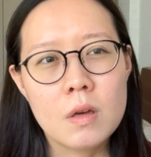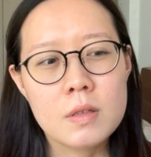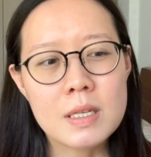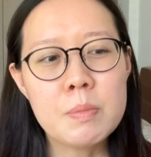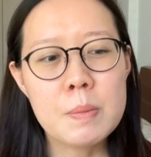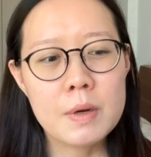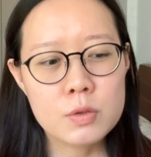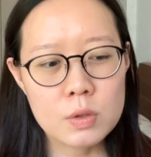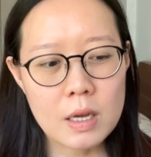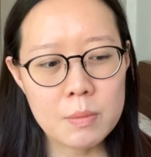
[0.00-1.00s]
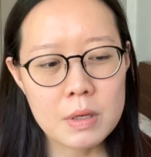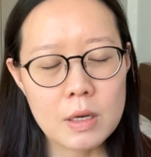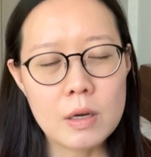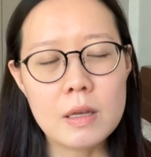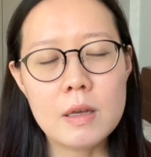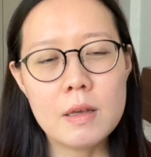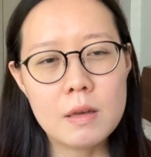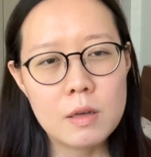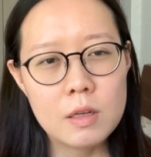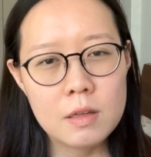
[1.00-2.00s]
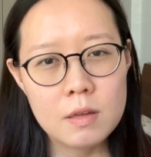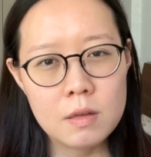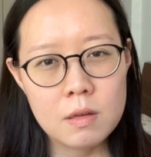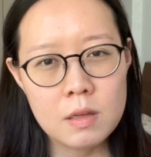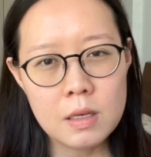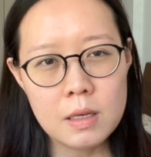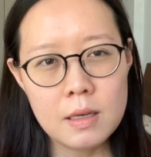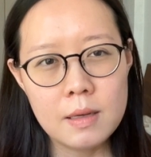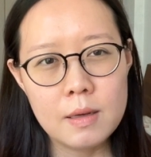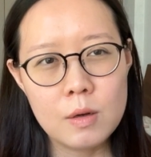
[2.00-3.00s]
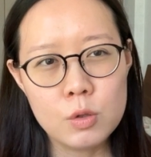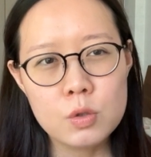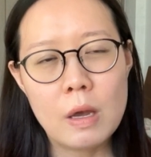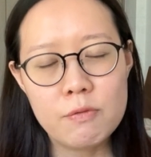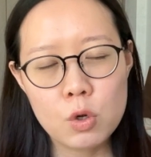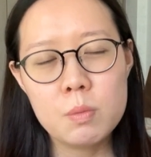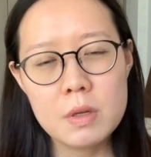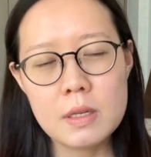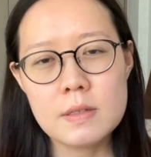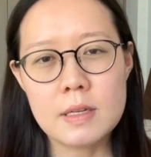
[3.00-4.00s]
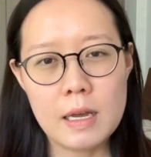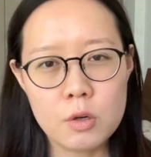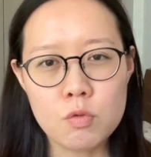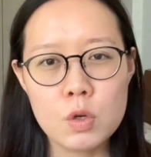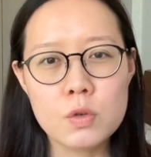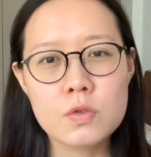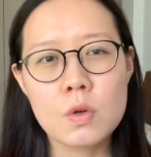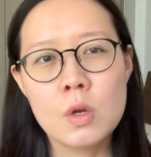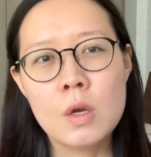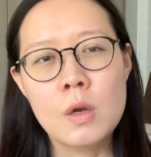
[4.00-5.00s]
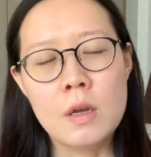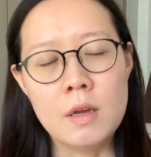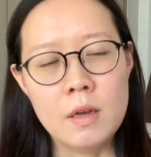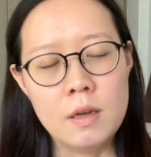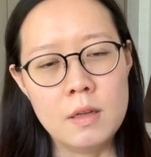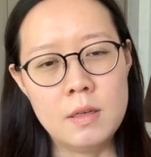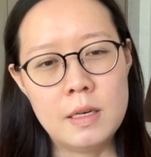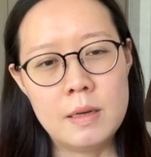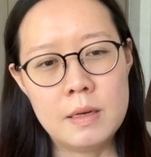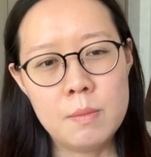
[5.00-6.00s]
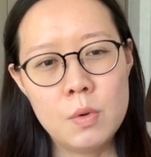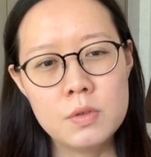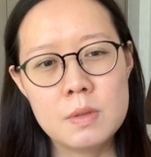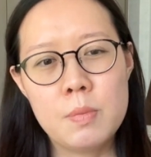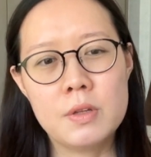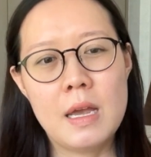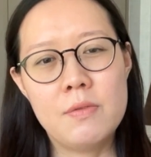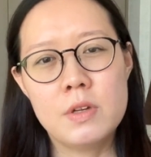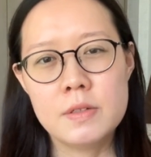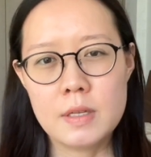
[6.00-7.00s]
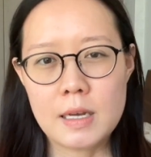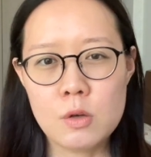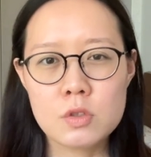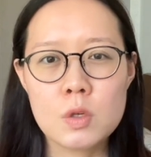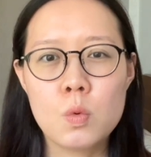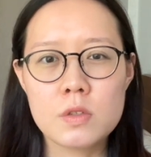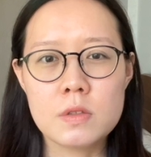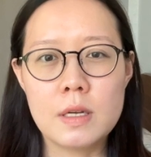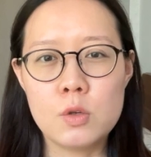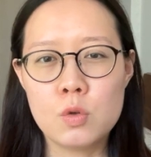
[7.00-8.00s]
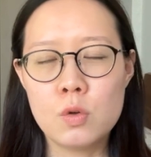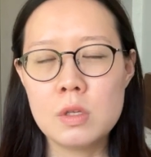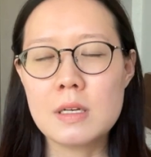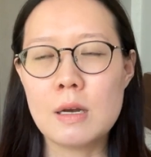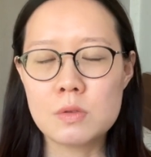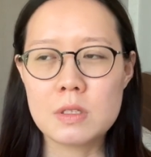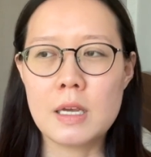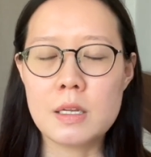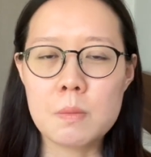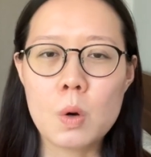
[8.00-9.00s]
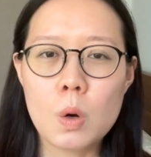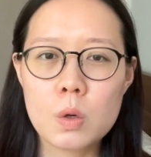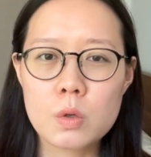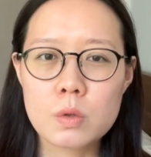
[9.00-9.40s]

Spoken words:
some people also tell me, they also have told me this, and I agree also, the most important evidence that counseling works is that you don't need counseling anymore.